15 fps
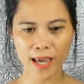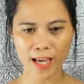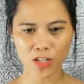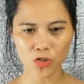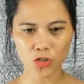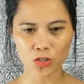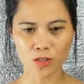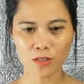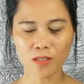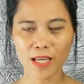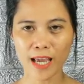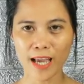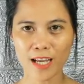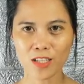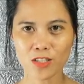Angel,
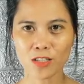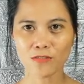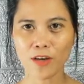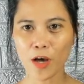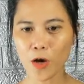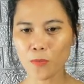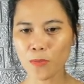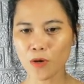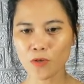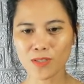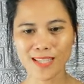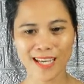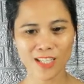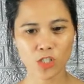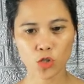The Age of
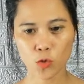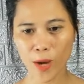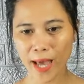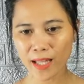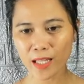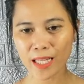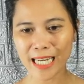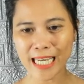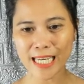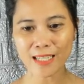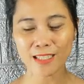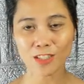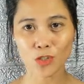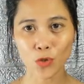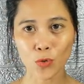
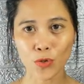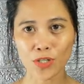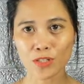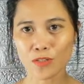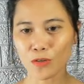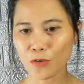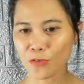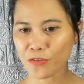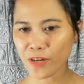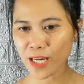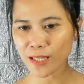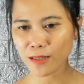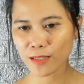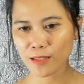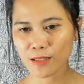Homosexuality, A Choice or
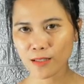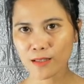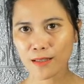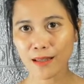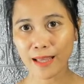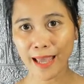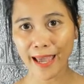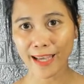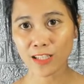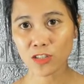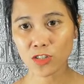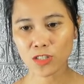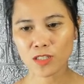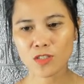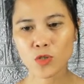Faith, The
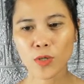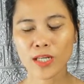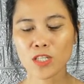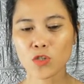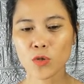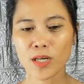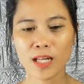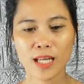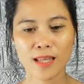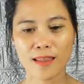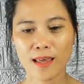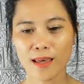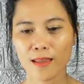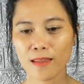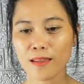Edge, 2020,
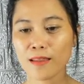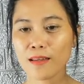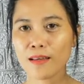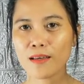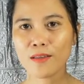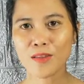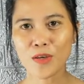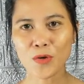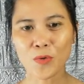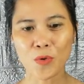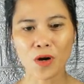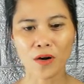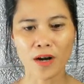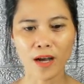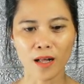then the
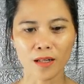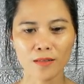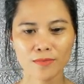URL.